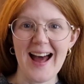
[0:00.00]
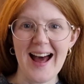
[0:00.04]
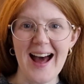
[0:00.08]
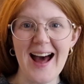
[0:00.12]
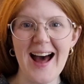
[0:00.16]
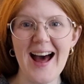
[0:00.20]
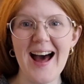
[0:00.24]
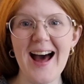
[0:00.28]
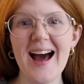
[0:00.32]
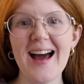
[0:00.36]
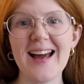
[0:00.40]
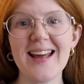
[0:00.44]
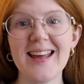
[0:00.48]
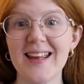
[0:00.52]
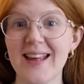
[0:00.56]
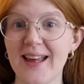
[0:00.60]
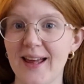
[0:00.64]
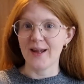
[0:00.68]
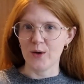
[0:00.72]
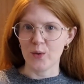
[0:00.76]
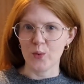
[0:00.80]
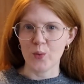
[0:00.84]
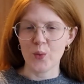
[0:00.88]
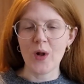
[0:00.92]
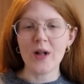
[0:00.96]
Hi
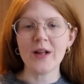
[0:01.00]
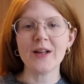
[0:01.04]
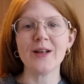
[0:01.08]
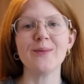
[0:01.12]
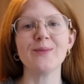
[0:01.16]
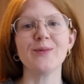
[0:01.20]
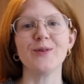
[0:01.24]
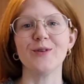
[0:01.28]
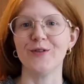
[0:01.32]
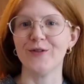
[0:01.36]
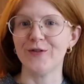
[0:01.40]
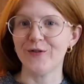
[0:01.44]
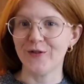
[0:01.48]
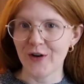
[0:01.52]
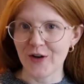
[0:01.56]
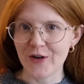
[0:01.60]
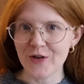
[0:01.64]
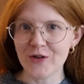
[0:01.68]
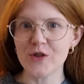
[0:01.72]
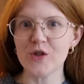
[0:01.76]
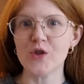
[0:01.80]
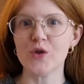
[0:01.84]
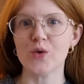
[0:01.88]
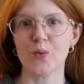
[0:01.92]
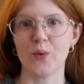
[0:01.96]
and welcome to
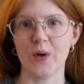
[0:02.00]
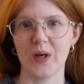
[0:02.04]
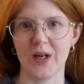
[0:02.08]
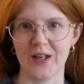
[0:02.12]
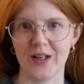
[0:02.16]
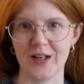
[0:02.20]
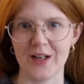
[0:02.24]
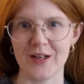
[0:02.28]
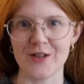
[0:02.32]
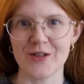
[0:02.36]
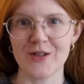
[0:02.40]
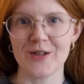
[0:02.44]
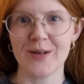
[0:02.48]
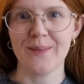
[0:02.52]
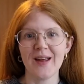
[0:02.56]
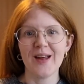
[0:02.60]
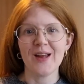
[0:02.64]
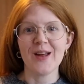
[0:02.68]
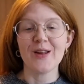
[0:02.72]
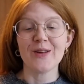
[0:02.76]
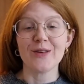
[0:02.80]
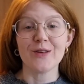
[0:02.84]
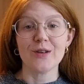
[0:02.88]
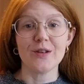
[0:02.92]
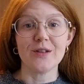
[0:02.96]
Fun Swedish.
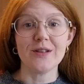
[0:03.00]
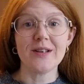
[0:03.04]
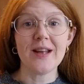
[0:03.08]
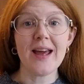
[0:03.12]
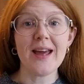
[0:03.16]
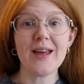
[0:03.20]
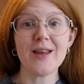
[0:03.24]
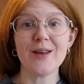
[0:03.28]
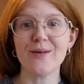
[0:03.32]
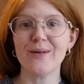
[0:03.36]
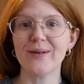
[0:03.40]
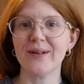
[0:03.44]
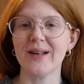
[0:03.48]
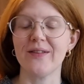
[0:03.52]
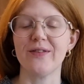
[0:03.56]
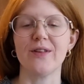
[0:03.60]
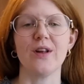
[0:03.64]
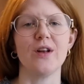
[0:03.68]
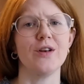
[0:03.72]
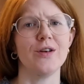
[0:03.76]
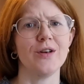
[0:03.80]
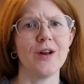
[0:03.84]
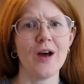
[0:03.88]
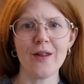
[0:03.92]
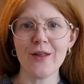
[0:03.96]
Today you'll get
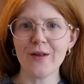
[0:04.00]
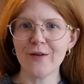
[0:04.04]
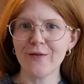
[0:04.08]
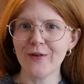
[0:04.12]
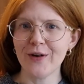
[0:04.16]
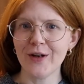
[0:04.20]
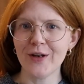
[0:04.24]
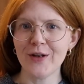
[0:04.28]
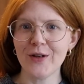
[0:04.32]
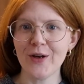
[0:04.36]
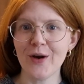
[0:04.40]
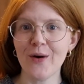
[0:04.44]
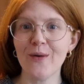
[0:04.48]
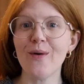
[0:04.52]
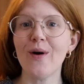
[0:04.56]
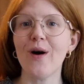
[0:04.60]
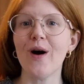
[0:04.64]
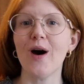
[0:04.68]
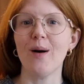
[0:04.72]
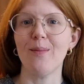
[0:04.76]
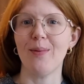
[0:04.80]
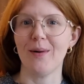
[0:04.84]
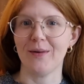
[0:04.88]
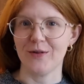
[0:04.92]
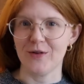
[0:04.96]
another video
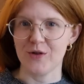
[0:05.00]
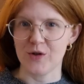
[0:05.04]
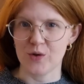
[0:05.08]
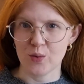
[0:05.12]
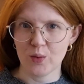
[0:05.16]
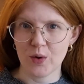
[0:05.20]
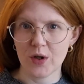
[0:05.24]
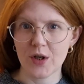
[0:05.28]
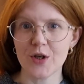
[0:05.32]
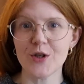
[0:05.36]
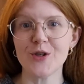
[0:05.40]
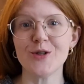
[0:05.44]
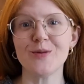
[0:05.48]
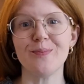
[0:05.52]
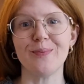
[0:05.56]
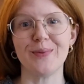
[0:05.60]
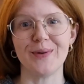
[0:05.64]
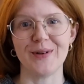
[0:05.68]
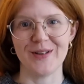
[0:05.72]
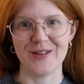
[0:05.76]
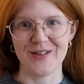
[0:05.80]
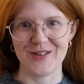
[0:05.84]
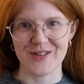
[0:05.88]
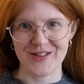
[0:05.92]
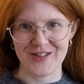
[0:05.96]
about Swedish
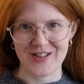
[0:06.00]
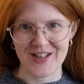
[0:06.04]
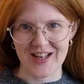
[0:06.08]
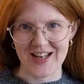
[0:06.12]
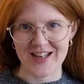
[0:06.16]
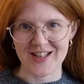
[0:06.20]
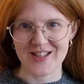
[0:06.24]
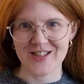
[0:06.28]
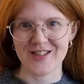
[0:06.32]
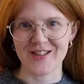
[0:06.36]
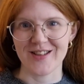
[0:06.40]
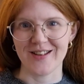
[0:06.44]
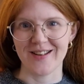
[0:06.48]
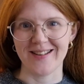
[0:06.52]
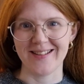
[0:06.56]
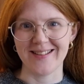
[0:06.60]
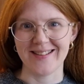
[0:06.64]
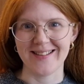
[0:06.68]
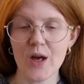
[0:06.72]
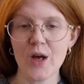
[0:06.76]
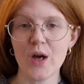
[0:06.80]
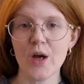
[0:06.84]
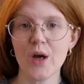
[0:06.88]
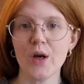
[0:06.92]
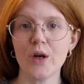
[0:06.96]
pronunciation.
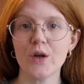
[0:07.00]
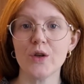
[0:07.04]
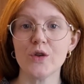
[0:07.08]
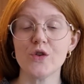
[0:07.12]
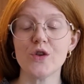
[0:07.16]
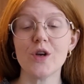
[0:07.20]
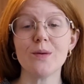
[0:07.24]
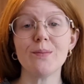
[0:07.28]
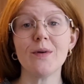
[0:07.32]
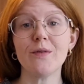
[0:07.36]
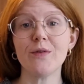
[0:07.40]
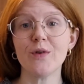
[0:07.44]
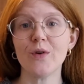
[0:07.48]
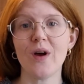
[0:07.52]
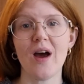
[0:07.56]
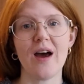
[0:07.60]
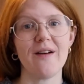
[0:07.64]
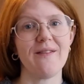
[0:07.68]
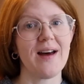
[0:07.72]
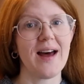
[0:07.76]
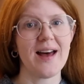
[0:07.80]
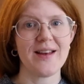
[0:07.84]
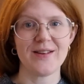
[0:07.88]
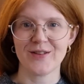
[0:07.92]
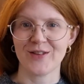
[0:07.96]
Some of you
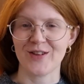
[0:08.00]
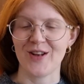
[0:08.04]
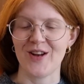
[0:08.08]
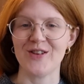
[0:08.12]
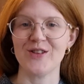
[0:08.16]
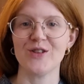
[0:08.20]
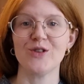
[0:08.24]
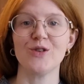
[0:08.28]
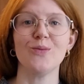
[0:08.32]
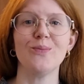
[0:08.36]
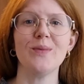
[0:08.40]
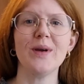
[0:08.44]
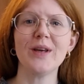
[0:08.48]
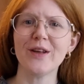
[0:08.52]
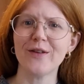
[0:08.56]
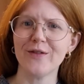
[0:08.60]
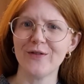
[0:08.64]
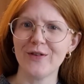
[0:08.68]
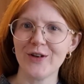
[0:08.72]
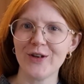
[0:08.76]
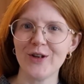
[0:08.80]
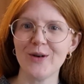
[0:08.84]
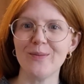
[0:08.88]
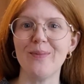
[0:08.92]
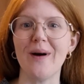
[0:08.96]
have asked us to make a
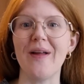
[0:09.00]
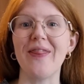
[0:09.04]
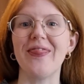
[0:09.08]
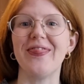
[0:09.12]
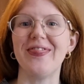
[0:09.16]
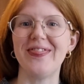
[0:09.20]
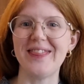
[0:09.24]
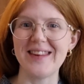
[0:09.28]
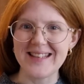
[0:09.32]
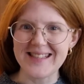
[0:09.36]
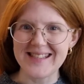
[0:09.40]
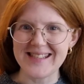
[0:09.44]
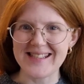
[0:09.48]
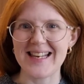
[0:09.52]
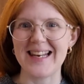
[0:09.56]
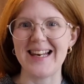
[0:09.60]
video about this